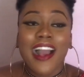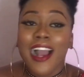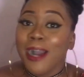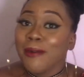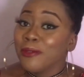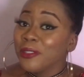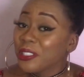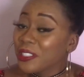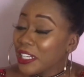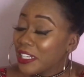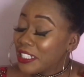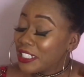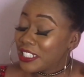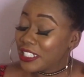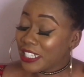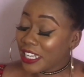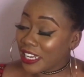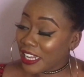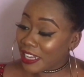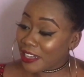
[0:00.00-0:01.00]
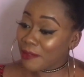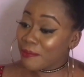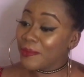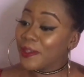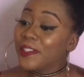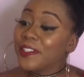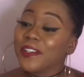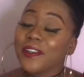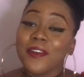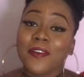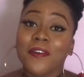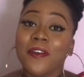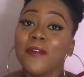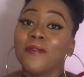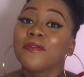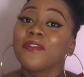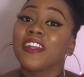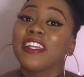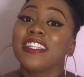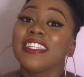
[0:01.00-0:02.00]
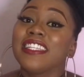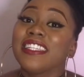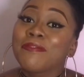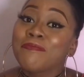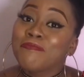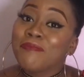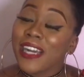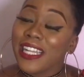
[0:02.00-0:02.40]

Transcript: I'm not trying to shade anybody or come for any